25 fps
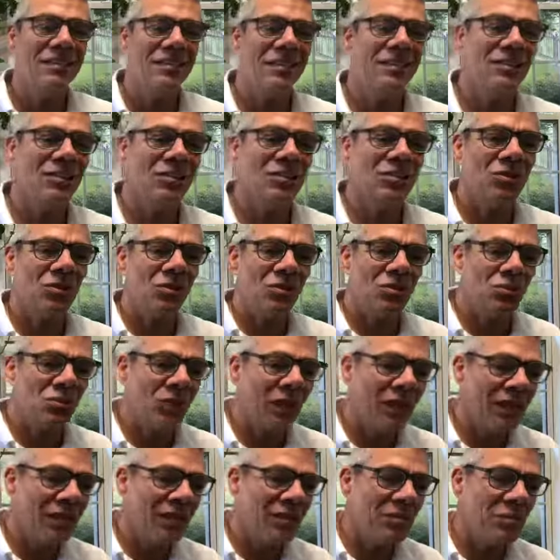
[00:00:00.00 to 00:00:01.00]
they just so
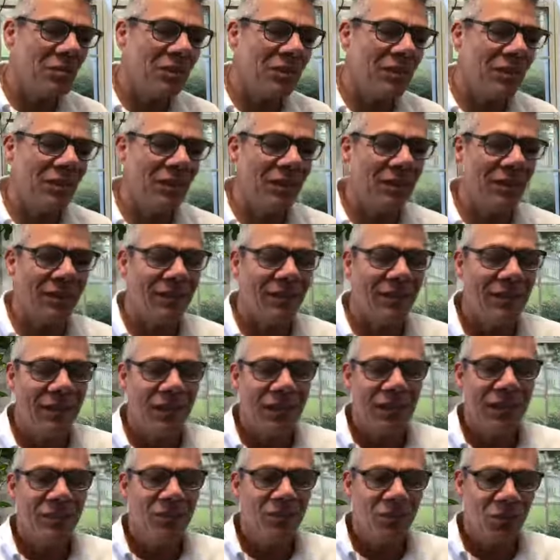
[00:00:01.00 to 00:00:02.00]
drain me and I
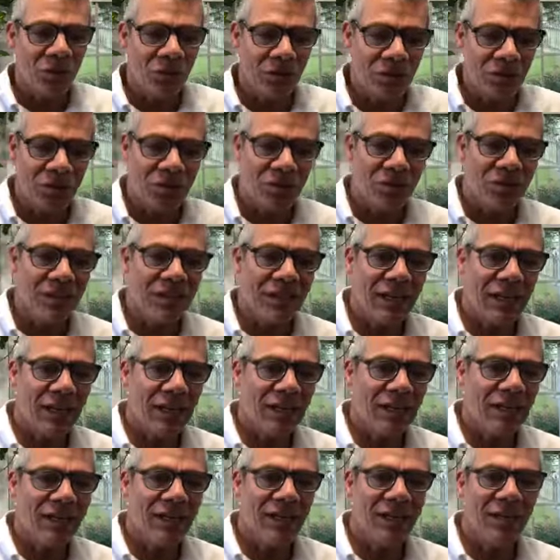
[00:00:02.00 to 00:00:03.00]
don't
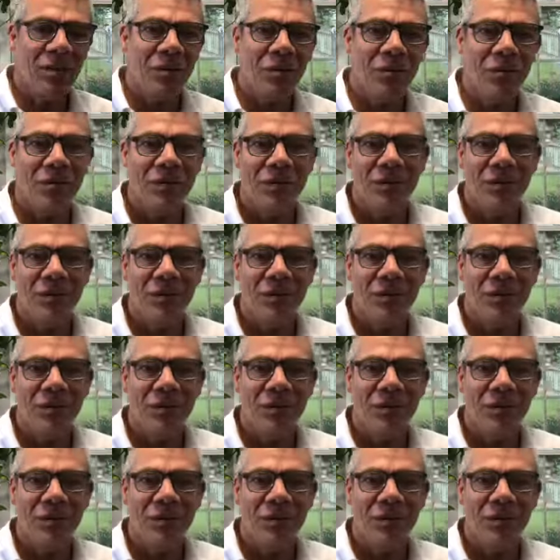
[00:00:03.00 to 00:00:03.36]
understand them.